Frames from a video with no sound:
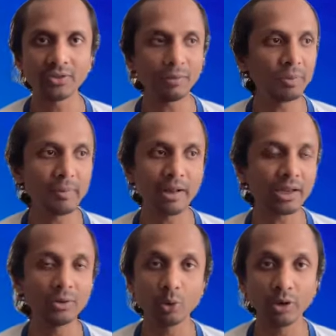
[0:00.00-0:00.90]
Some people
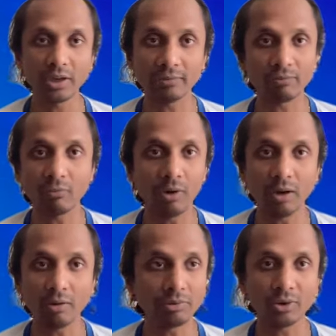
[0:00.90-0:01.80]
can do it at,
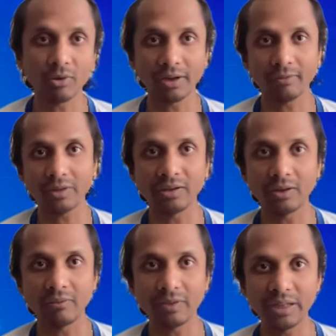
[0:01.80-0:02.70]
wow, like within
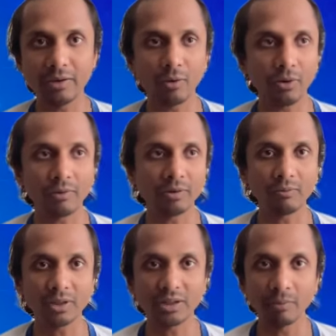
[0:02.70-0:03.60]
a week or
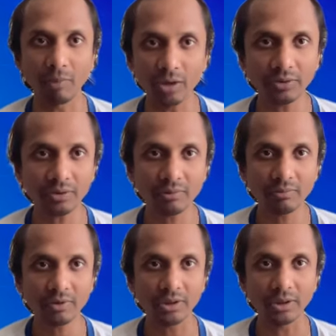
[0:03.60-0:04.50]
even within a month.
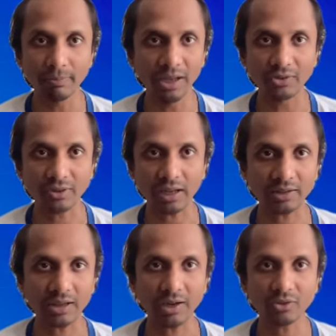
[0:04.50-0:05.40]
It depends.
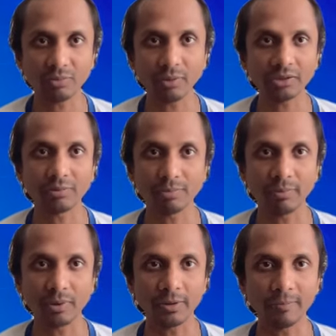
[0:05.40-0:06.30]
Like there are smarter
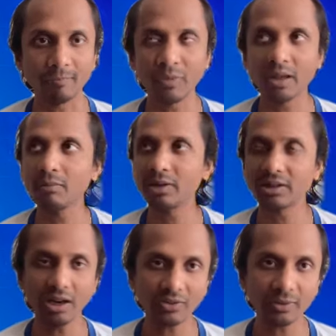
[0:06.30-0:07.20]
people, but
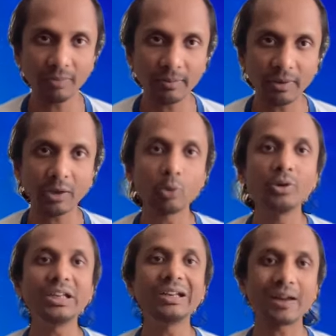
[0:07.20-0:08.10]
there are some people like who
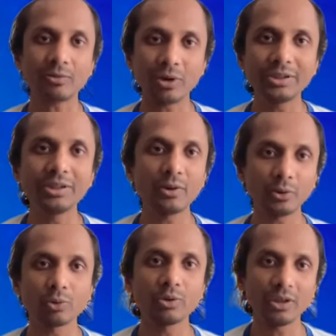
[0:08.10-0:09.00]
need like 1 year or
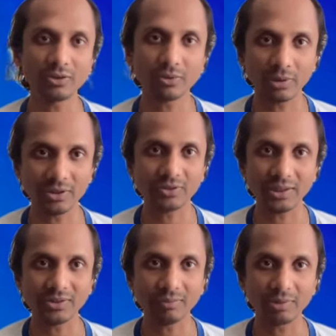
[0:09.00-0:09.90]
2 years to
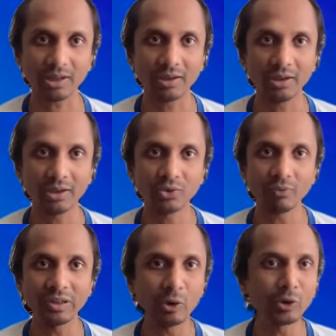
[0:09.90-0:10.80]
understand something. So
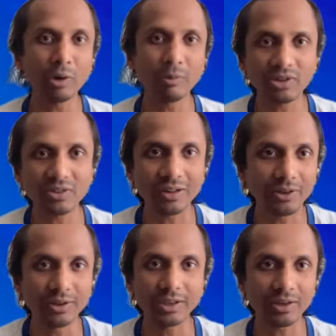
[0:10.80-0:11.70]
we don't know about this
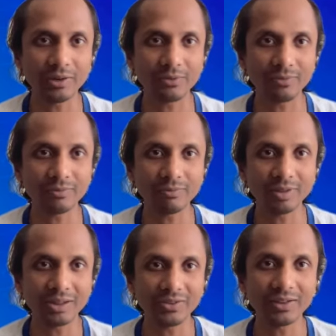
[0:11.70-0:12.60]
learning curve
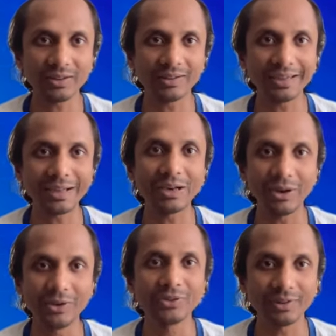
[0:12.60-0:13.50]
when they say that they can
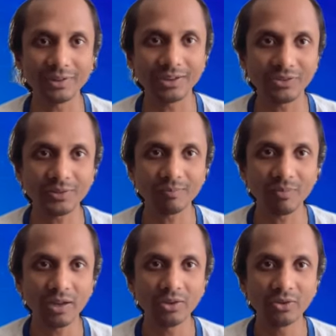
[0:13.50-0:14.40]
learn the things.
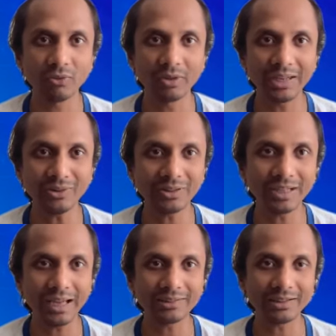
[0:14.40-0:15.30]
So we cannot
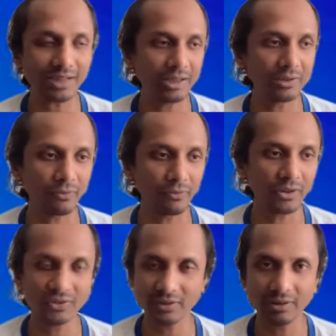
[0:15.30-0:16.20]
take that kind of
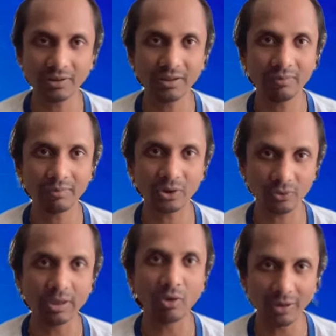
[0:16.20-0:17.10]
risk, because
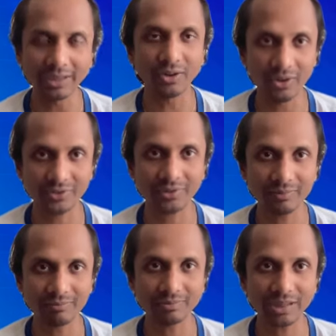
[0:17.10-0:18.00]
we already risked
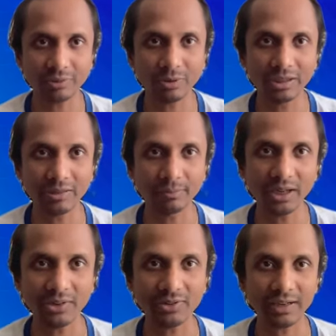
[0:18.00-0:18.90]
that one in the
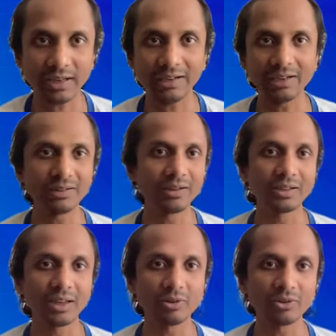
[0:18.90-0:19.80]
past and it didn't
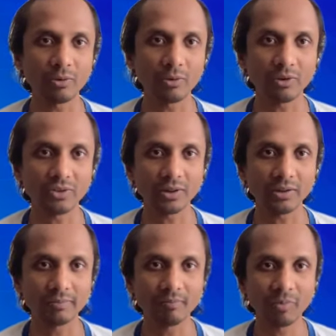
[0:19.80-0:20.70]
give us a good result.
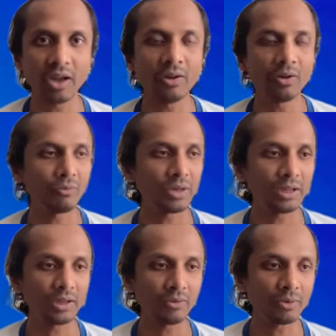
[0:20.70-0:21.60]

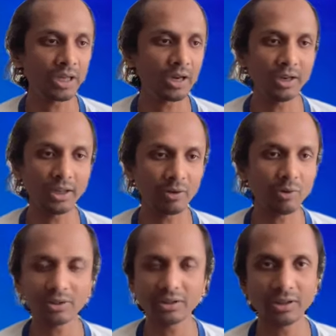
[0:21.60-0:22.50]
We hired a
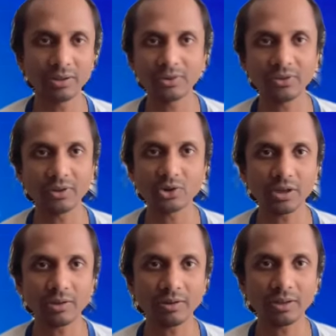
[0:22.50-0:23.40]
quantitative
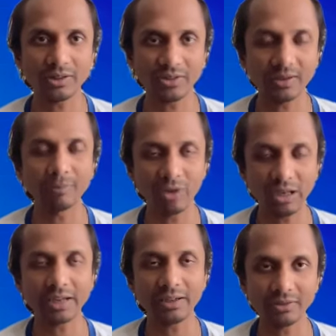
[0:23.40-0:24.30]
researcher in the same way,
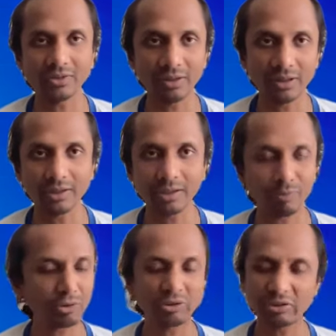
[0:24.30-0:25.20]
like this learning
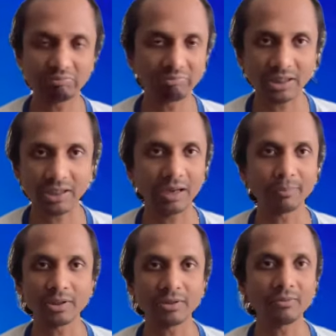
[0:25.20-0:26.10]
process, nothing
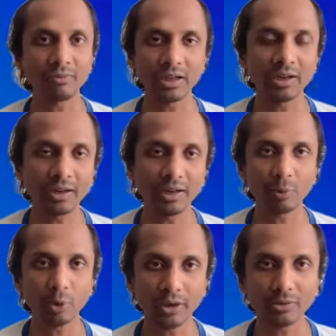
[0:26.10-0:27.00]
happened. We hired a
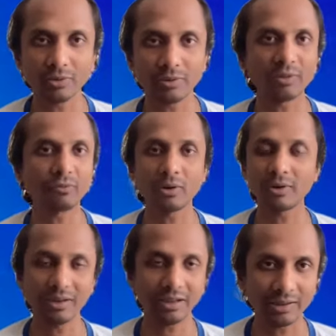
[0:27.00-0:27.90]
product owner before,
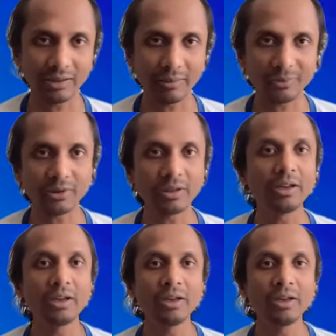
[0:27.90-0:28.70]
nothing happened.